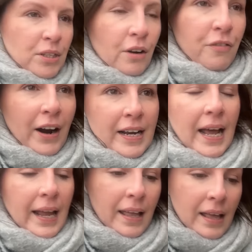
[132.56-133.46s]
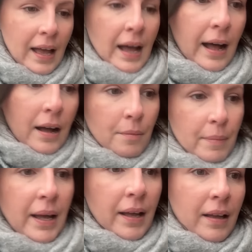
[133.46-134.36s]
on a Friday, and
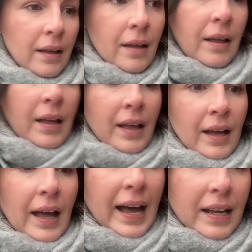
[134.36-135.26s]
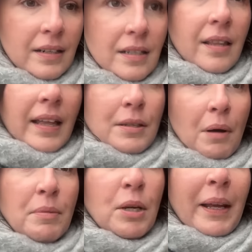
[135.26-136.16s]
that's what
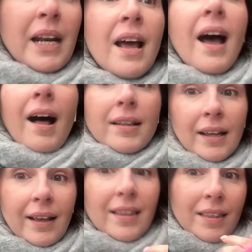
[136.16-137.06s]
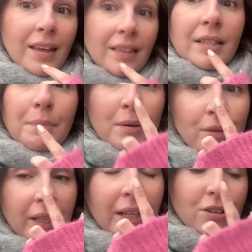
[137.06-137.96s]
I'm doing. I'll tell you the thing that's been
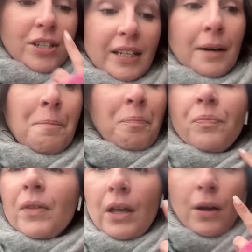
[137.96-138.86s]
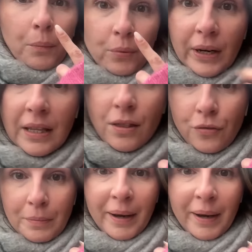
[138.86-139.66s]
really interesting. Breathing through my